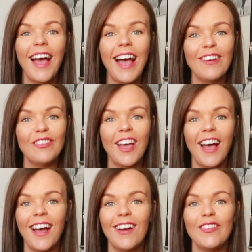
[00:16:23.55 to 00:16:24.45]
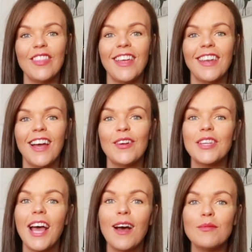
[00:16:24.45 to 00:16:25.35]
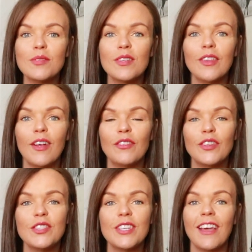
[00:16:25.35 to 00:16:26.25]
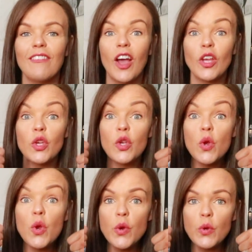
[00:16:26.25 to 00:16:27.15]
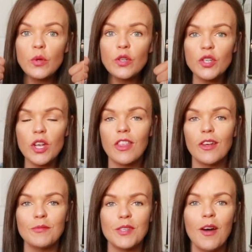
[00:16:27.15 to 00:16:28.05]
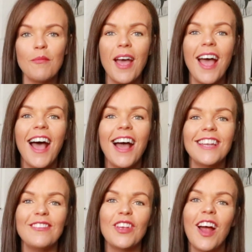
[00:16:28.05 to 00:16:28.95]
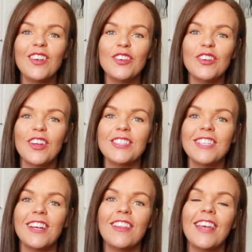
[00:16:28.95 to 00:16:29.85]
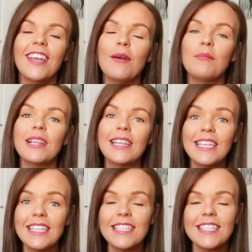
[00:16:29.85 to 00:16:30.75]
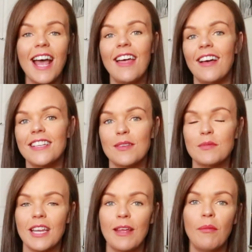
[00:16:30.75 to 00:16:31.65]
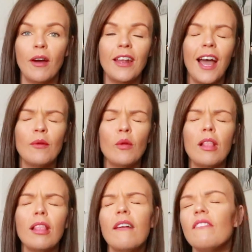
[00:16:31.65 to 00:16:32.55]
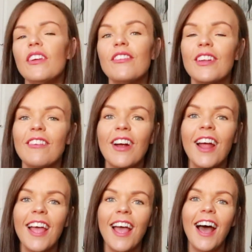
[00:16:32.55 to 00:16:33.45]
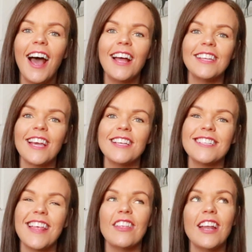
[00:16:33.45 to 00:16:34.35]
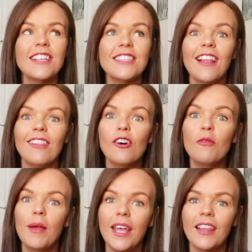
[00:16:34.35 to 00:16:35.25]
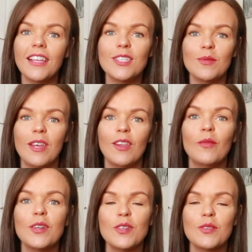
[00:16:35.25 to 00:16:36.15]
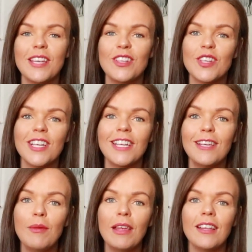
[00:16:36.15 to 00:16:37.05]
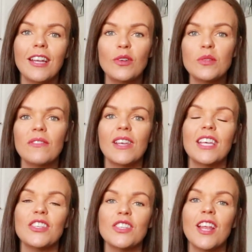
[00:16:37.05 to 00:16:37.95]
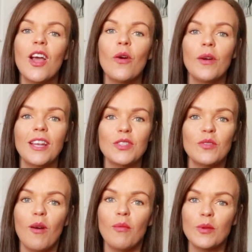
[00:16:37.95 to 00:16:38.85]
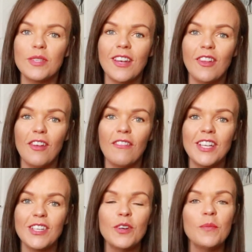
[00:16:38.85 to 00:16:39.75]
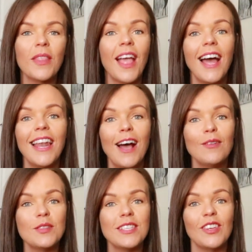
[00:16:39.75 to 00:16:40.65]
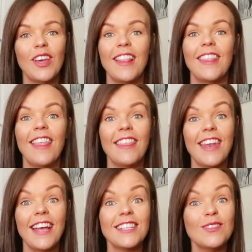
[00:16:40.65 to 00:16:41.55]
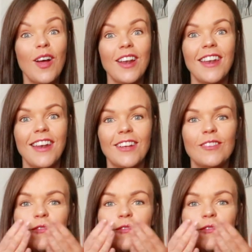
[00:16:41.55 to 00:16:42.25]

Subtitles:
If you have, then I would absolutely love you to give it a huge thumbs up. And if you are new around here, then please hit that subscribe button. I will love you forever. And guys, there is that little bell as well, which will send you an email and a notification when I do upload another video. And I will see you in the next one.